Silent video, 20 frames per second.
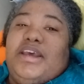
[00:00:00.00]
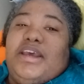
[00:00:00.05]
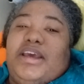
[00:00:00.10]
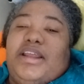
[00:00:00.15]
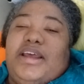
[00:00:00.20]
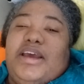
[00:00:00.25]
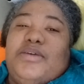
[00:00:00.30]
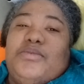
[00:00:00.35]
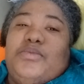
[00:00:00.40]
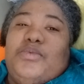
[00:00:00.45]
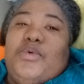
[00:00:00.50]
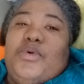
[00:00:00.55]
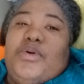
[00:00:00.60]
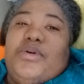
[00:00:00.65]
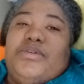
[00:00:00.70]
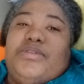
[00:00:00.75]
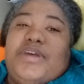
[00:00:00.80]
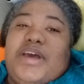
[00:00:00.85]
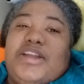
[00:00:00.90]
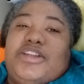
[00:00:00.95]
and I
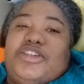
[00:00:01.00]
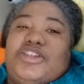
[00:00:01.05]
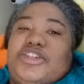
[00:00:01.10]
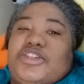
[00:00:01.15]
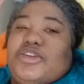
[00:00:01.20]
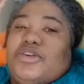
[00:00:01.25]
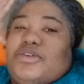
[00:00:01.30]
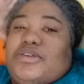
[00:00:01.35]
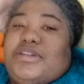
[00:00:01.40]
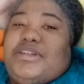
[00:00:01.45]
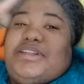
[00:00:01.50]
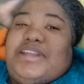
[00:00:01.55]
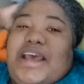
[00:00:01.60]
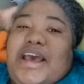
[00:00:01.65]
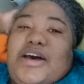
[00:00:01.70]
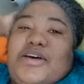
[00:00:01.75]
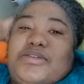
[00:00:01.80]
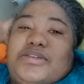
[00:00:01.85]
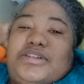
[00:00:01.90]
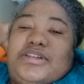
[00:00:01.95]
wore that shirt
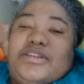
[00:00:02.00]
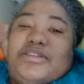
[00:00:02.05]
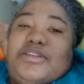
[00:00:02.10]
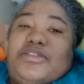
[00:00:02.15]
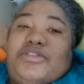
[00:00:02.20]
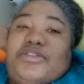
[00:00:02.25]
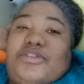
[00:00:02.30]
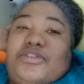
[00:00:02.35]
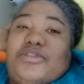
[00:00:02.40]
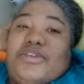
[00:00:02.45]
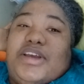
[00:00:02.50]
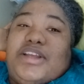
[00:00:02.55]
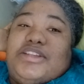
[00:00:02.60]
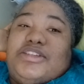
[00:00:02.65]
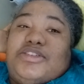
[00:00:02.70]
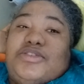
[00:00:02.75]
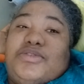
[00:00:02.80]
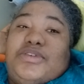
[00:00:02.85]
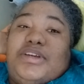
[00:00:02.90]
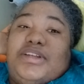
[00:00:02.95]
down to the
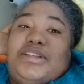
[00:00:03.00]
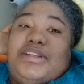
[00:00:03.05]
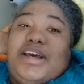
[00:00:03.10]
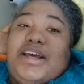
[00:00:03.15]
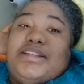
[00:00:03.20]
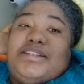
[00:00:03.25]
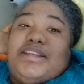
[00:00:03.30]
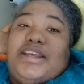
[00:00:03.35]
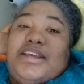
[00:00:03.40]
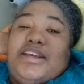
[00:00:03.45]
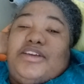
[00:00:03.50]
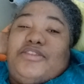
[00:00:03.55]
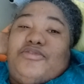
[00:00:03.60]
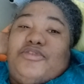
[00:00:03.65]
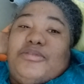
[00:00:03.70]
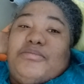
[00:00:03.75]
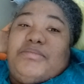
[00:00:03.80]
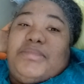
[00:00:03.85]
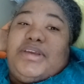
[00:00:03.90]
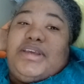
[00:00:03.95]
threads. You could not take it
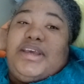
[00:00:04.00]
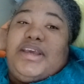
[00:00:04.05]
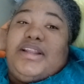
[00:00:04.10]
from me.